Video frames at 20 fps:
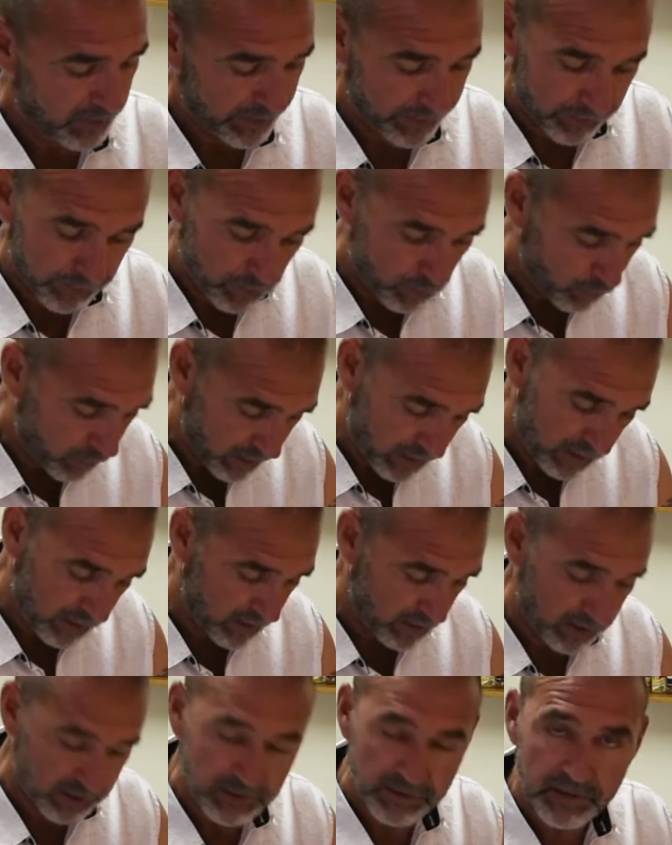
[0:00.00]
I don't know what it
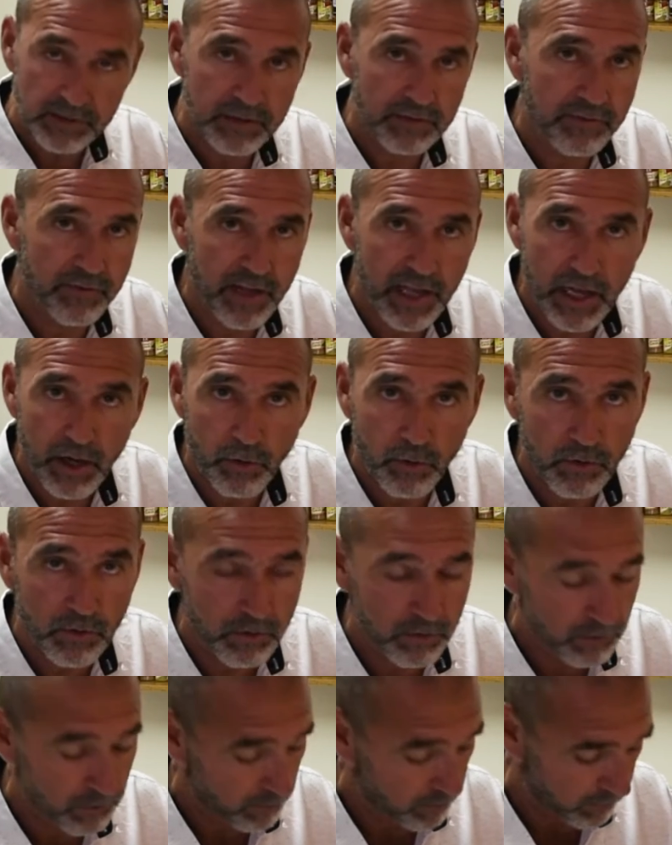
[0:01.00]
does to the
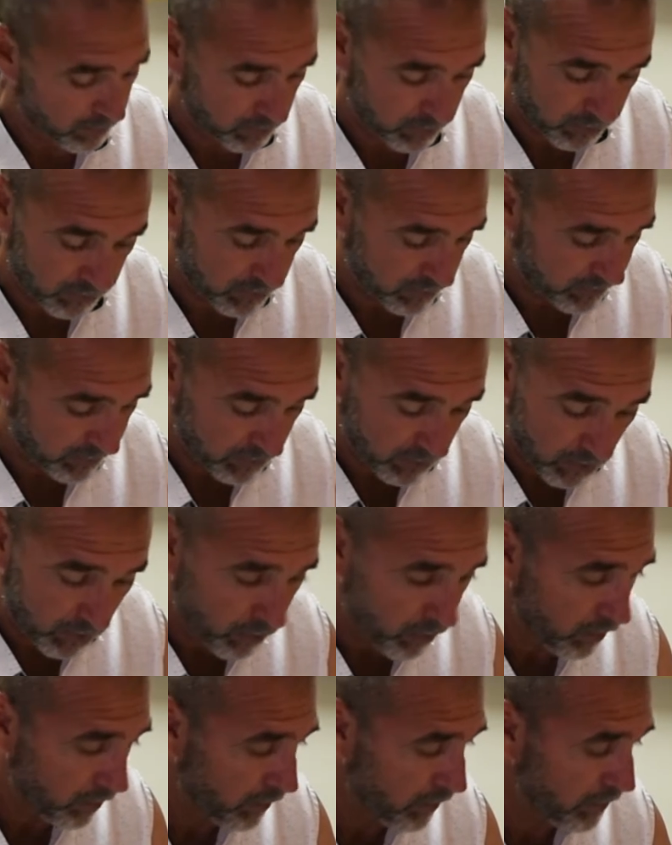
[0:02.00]
flour or the
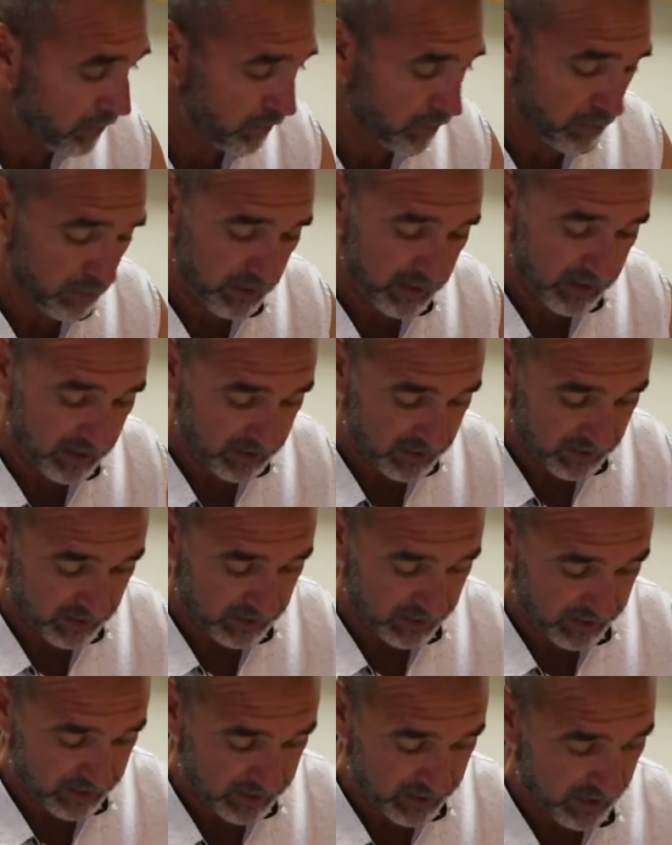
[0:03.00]
lard or anything
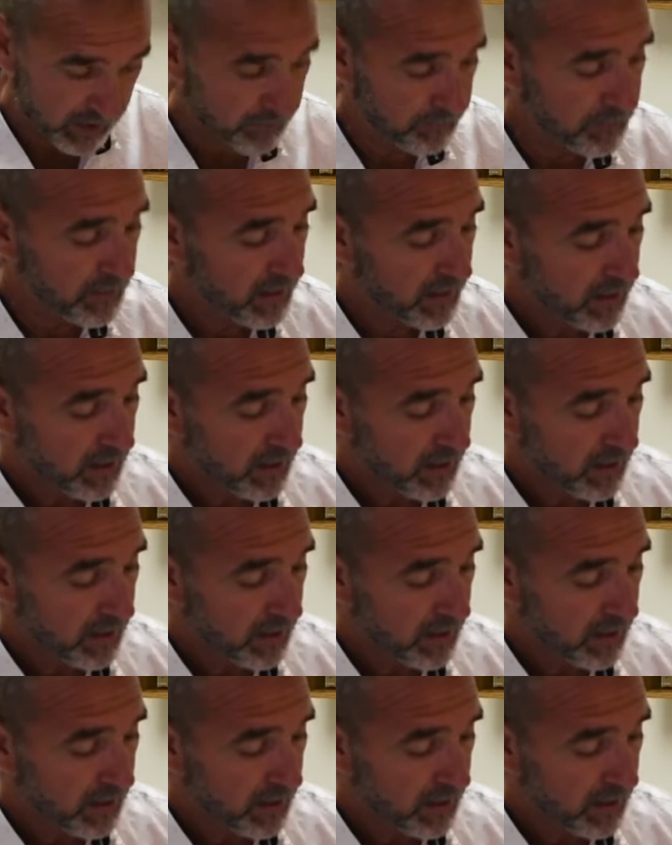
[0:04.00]
like that,